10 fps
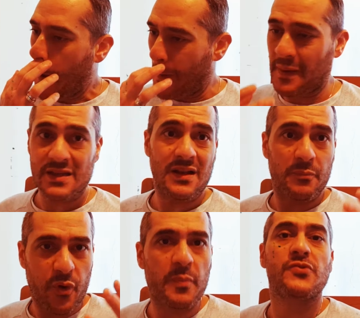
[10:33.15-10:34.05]
And that's like
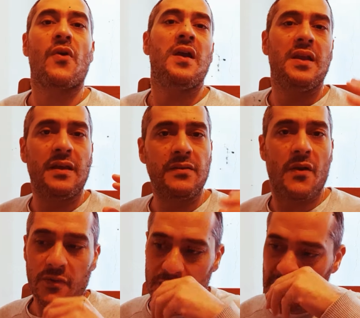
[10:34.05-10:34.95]
proper trading. You're
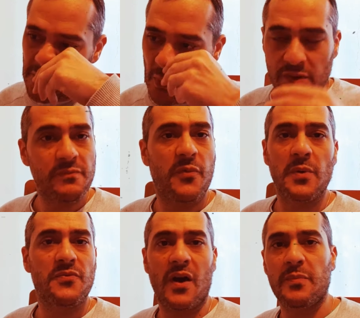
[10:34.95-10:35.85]
only risking
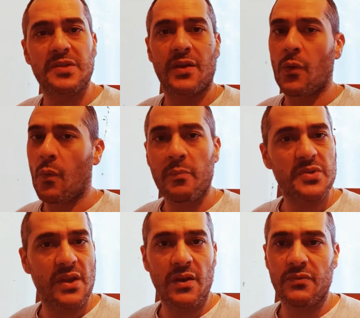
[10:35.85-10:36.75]
0.5% or
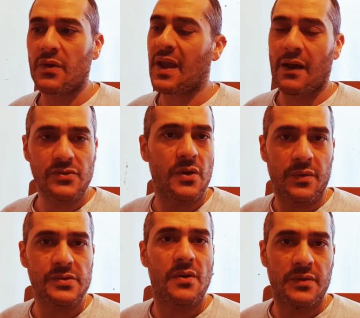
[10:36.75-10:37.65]
1% of your account, so on
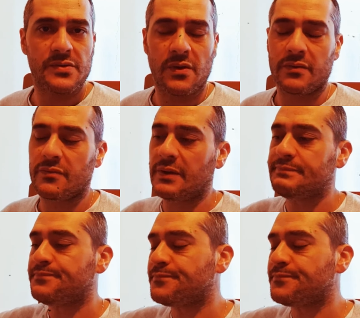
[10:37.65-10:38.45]
and so on and so on, right?